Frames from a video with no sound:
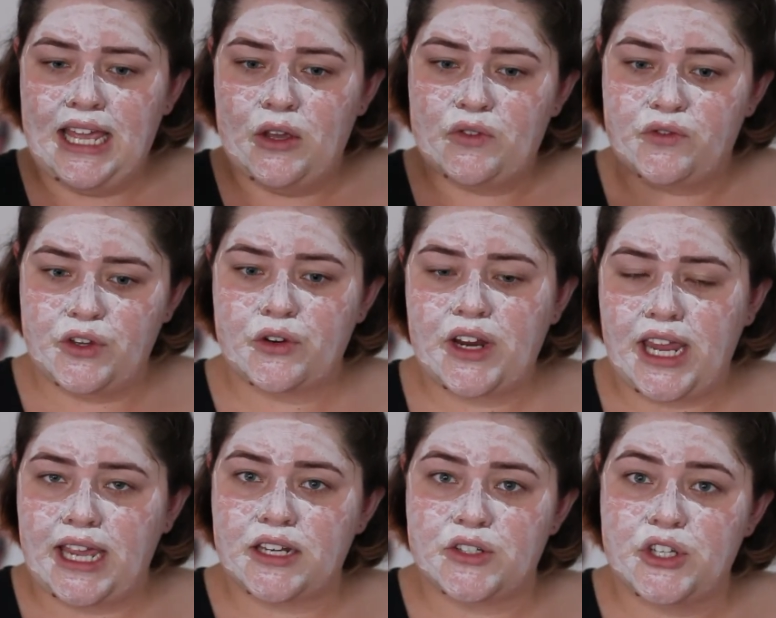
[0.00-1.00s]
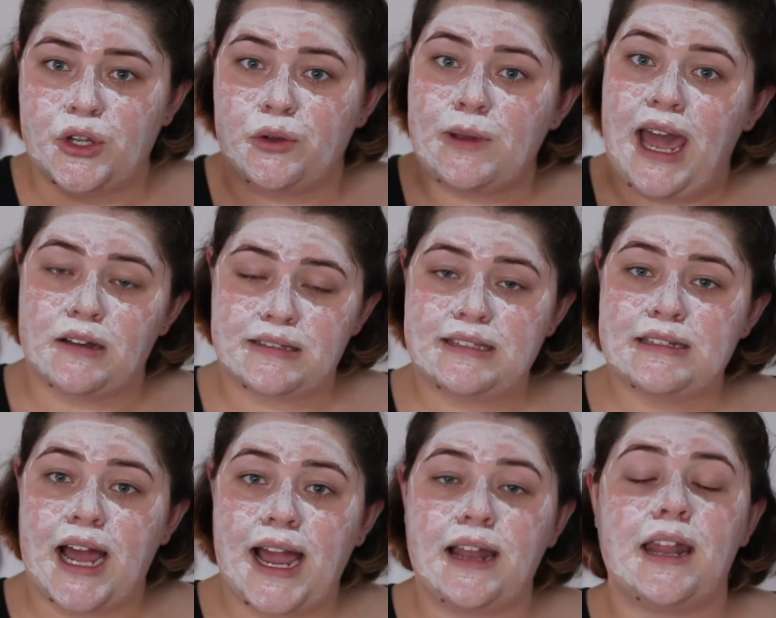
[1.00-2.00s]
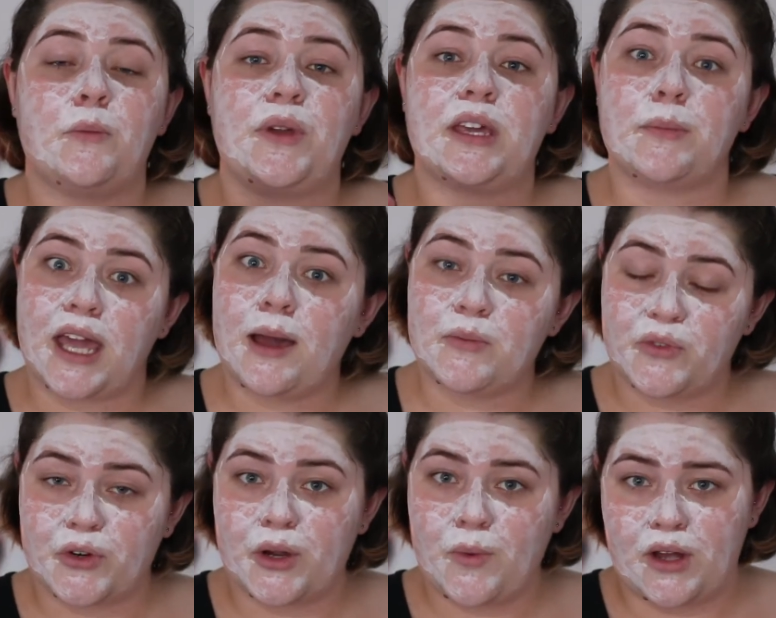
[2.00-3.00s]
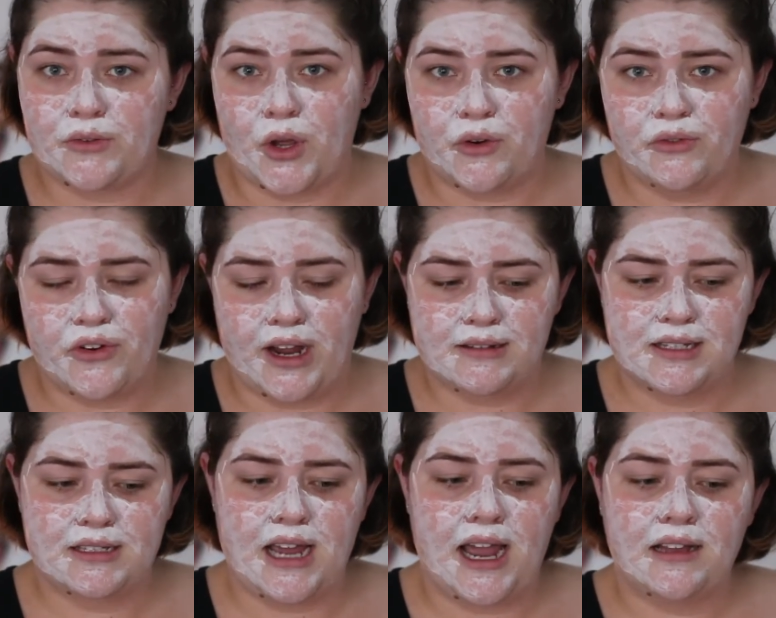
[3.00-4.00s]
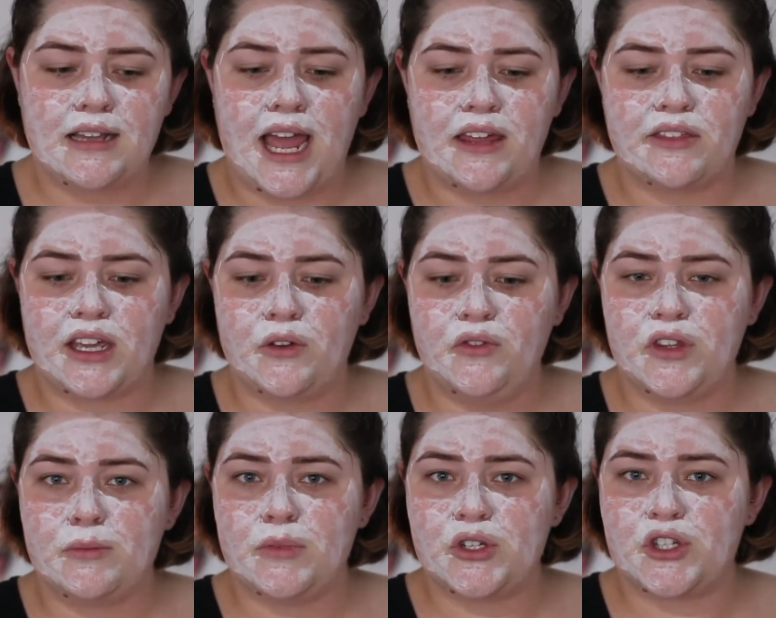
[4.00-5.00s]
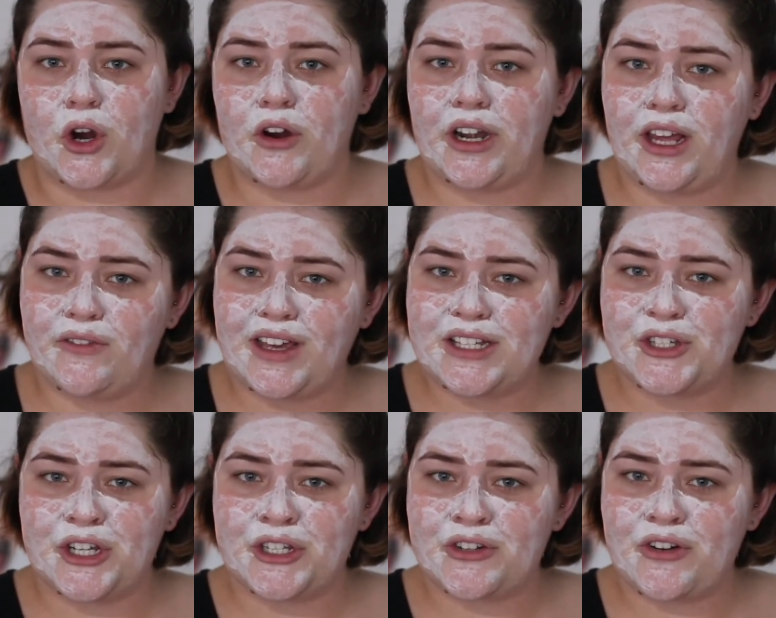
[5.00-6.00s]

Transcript: very into our style and we can become very well known for our style, I think for the majority of us just